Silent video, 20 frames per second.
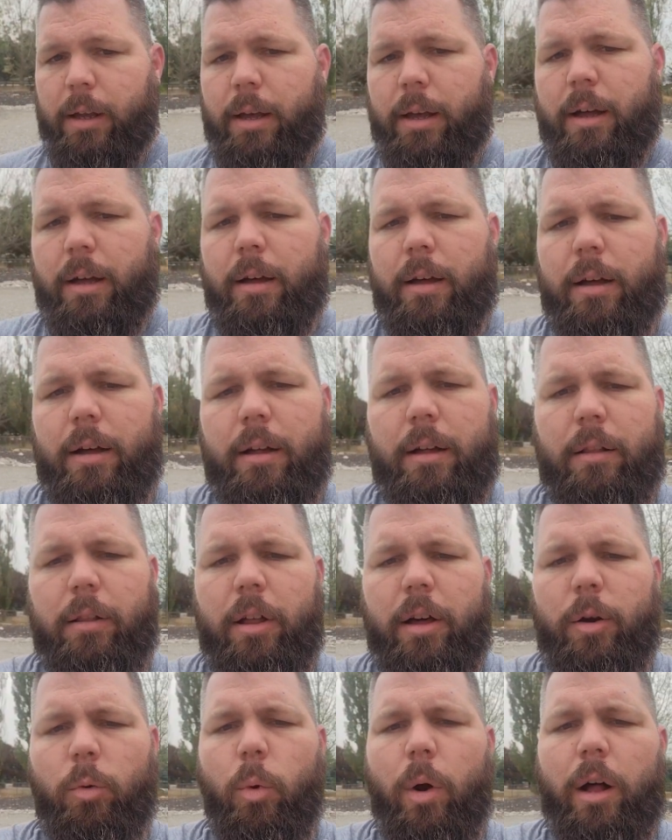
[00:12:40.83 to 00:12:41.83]
a
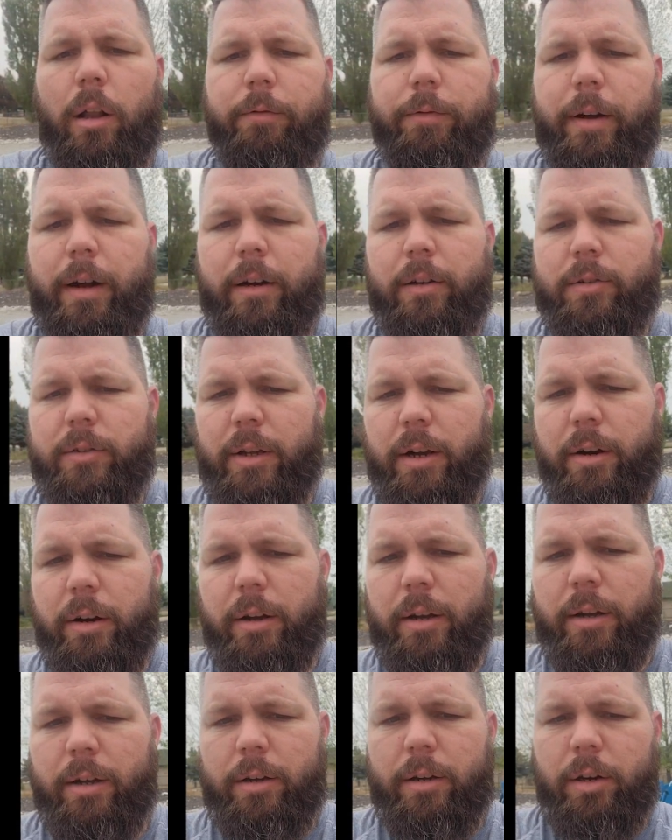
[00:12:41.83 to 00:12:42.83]
lot of wildfires in the
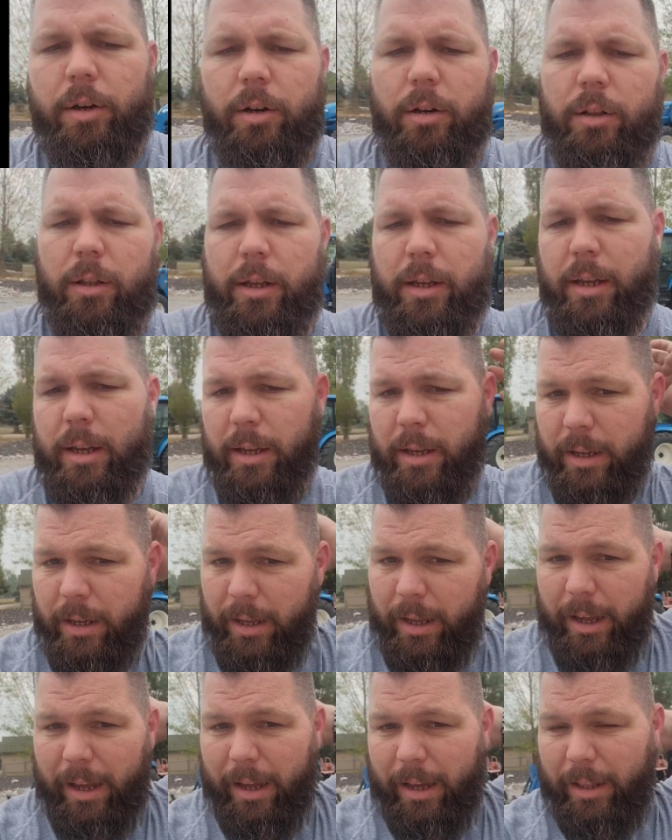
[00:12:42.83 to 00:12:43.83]
area currently,
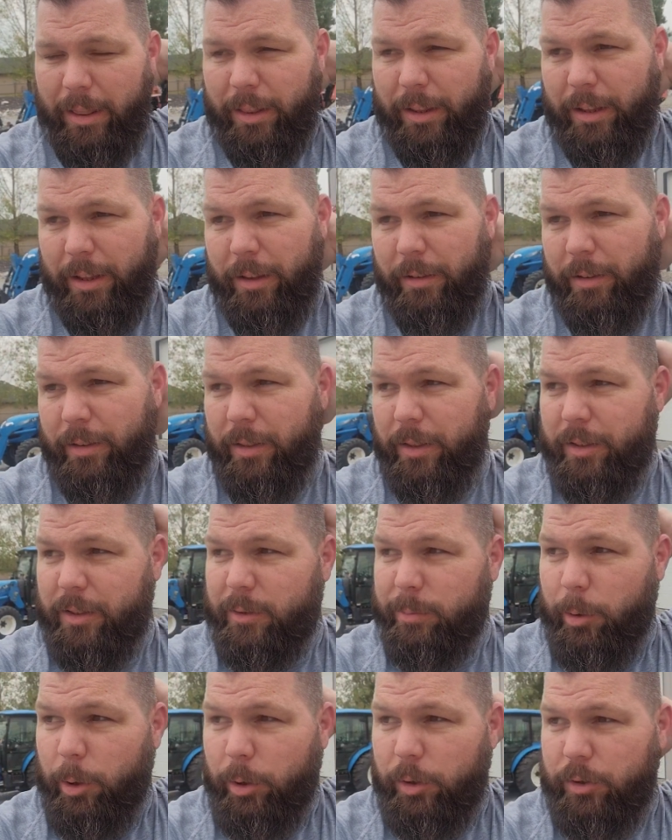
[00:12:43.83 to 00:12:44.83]
and the
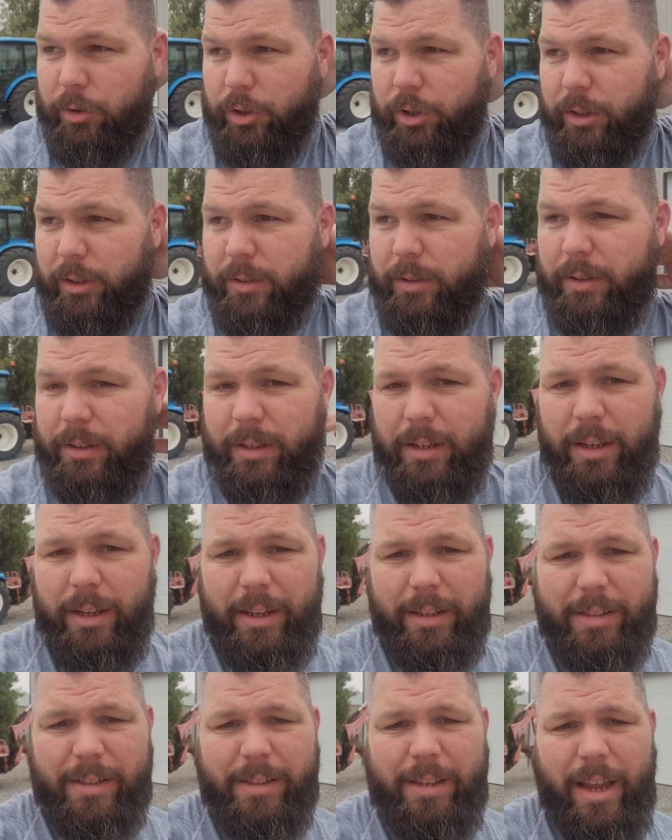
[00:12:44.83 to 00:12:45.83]
smoke is just
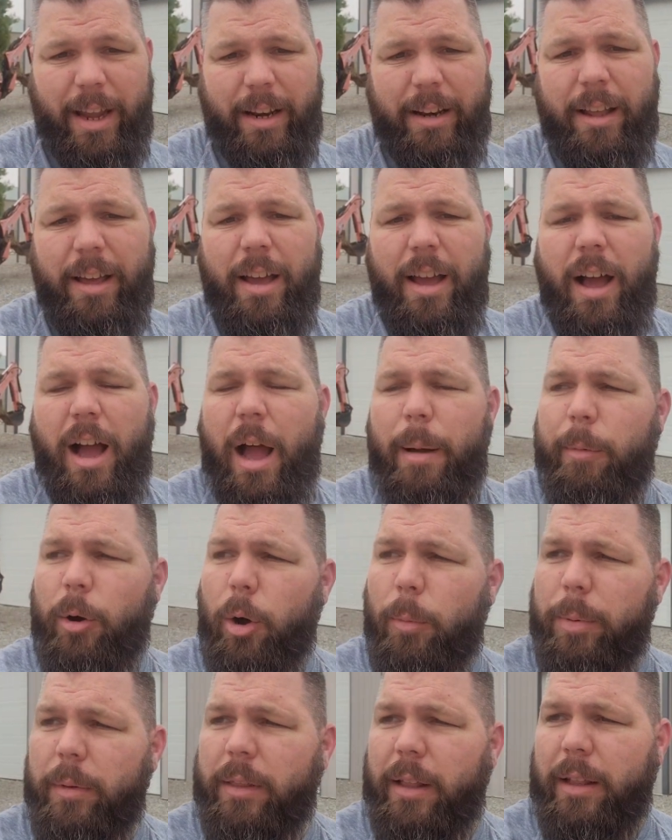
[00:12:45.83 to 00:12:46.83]
insane. I'm
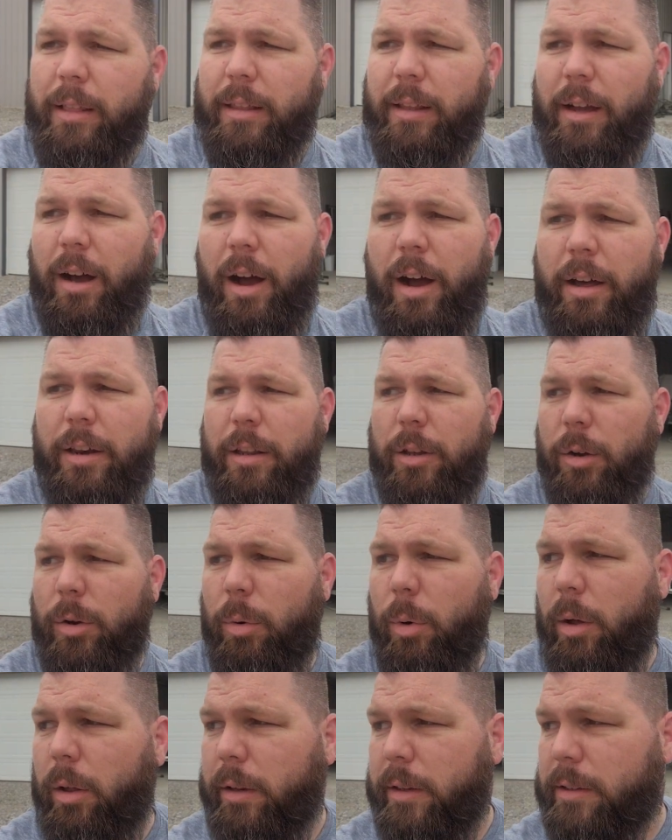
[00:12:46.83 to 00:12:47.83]
hoping that the audio
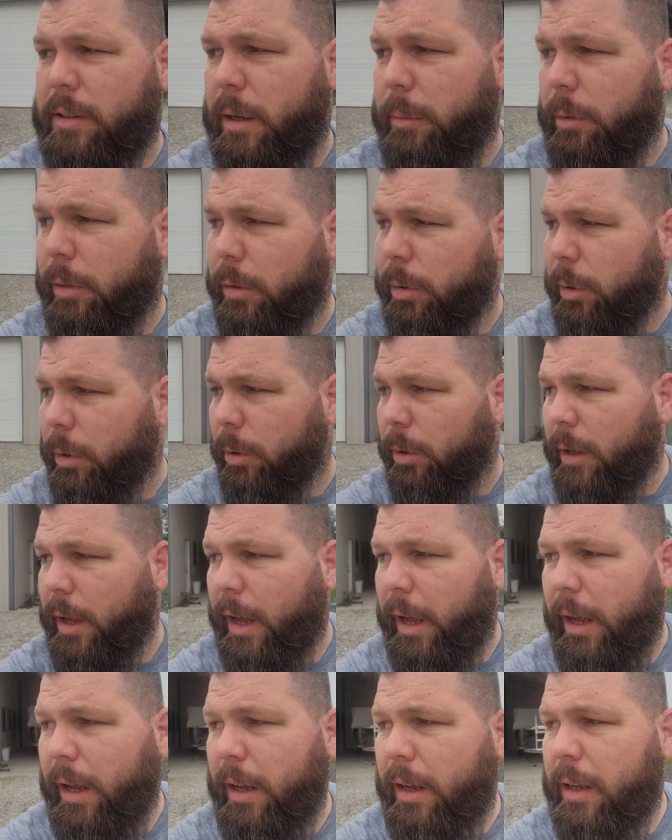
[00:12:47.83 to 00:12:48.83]
quality is coming through
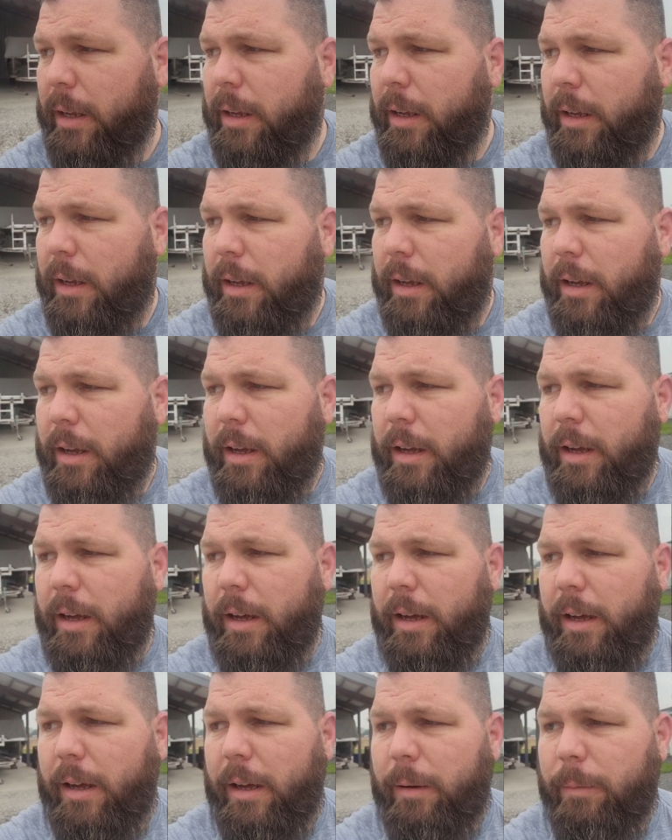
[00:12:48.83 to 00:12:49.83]
okay,
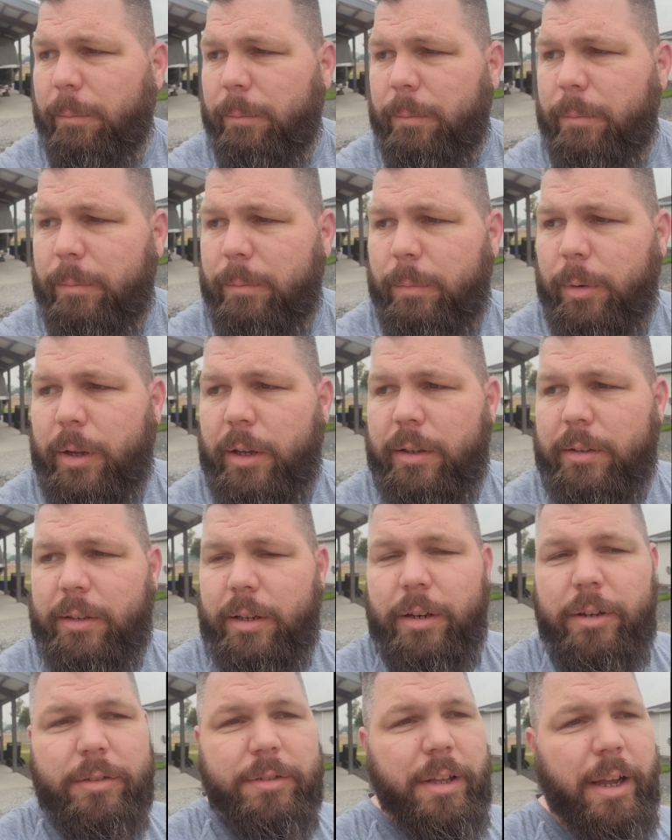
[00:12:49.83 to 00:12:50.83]
because
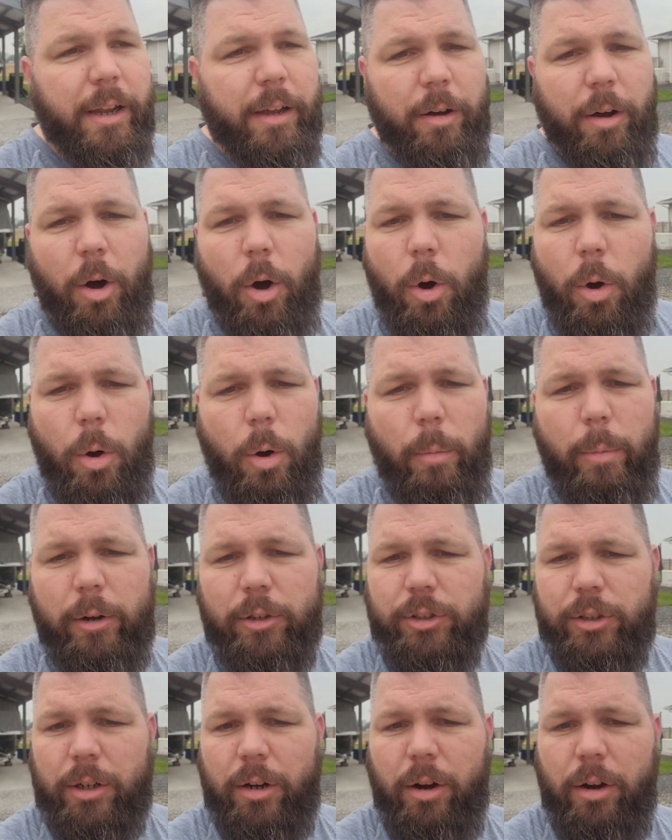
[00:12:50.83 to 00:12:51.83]
here's like a whole bunch
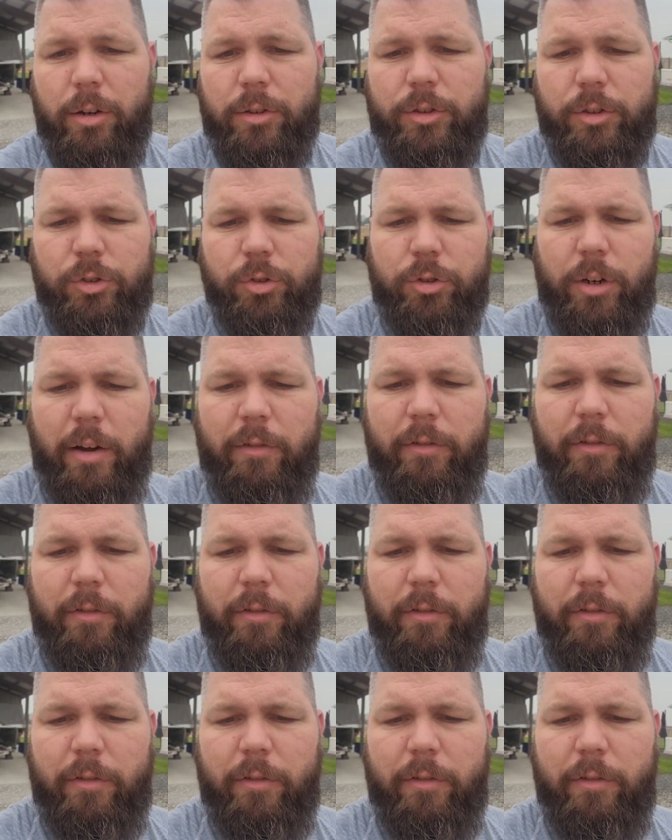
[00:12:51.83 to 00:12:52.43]
of cars just driving